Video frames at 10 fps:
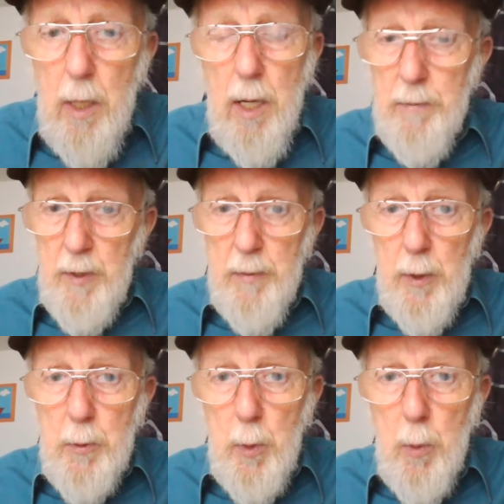after the
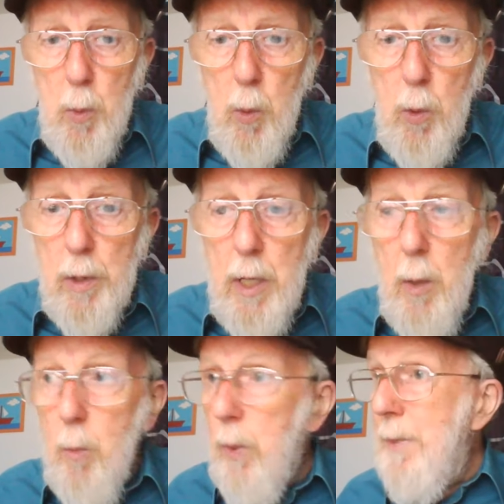First World War,
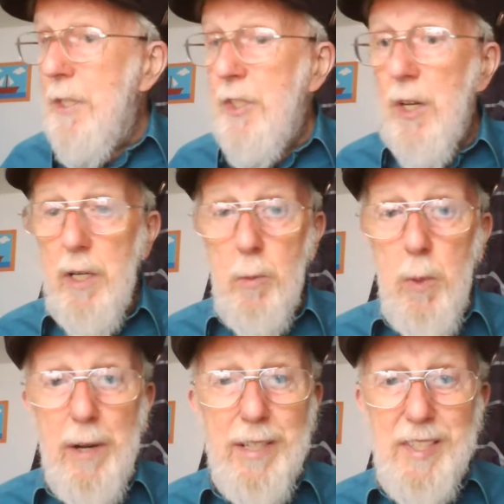women started
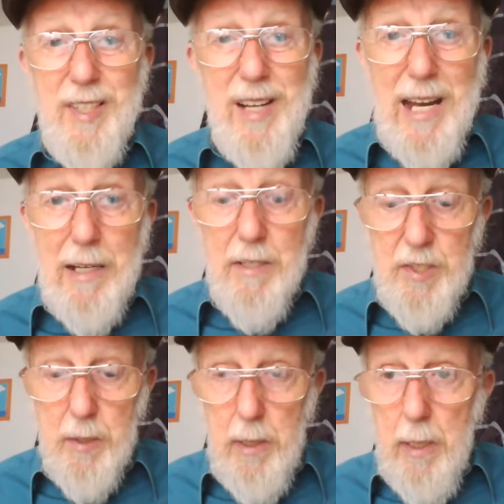wearing
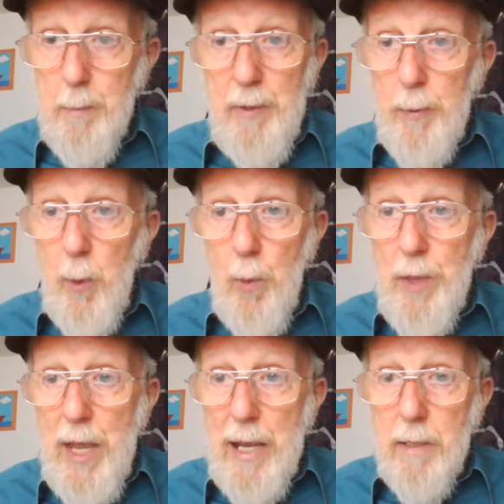slacks. Before
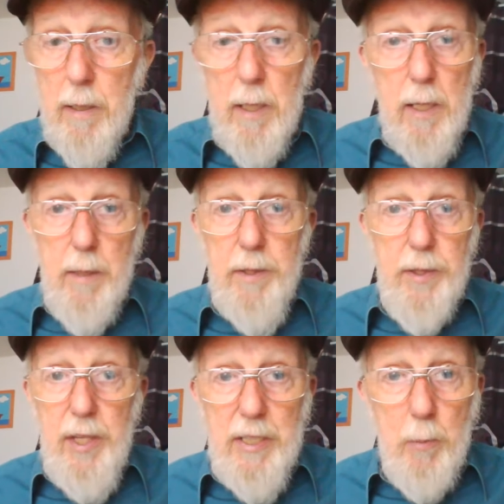then,
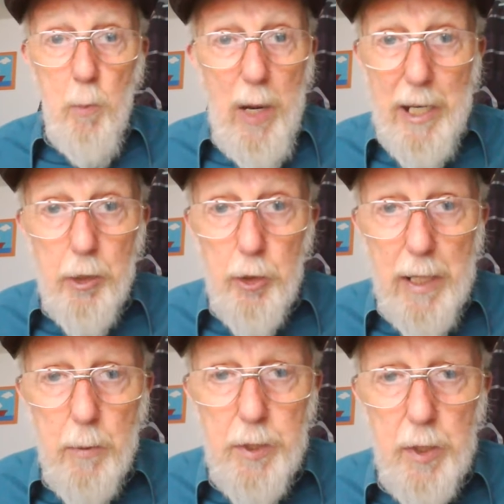they didn't wear
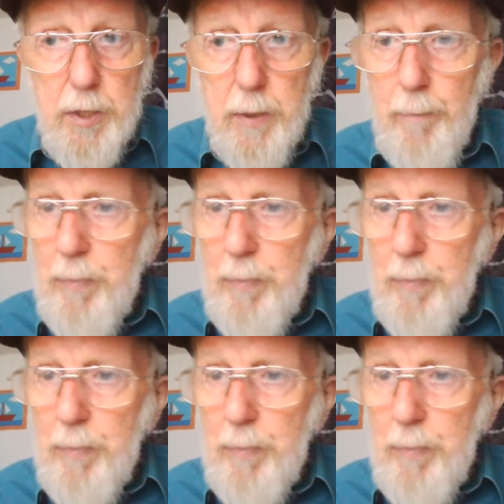trousers.